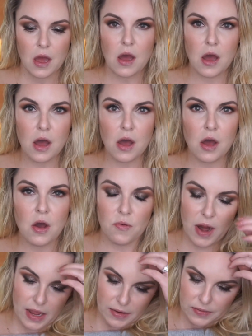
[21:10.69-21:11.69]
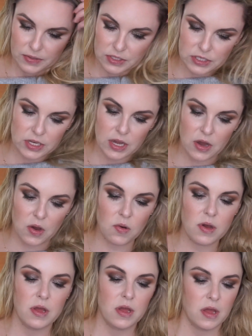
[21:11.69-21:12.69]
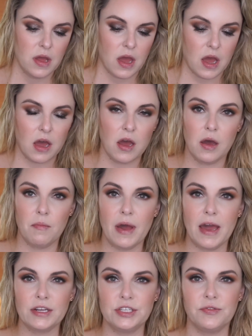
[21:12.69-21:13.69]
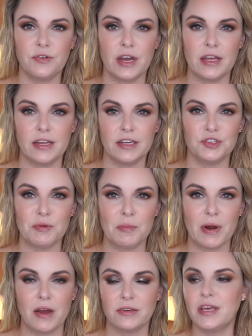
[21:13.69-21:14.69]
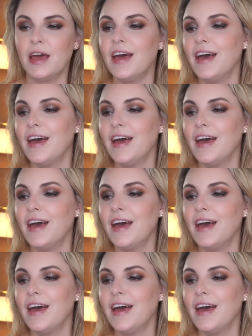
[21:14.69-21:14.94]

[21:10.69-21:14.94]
All right, so I actually forgot I didn't do my brows,